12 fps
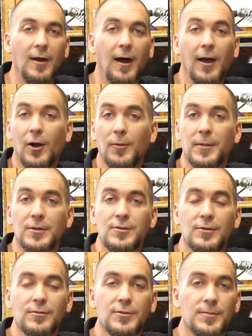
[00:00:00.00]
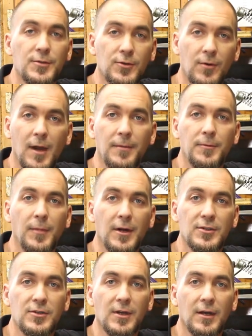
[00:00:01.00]
I hope that you'll subscribe to
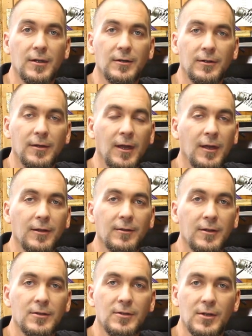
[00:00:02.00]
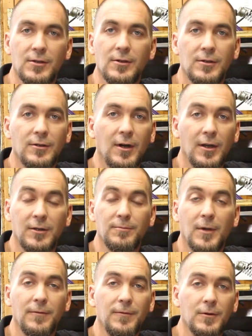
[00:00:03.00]
my channel and continue to like
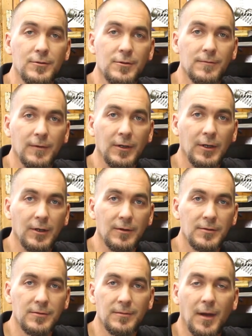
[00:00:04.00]
my future videos.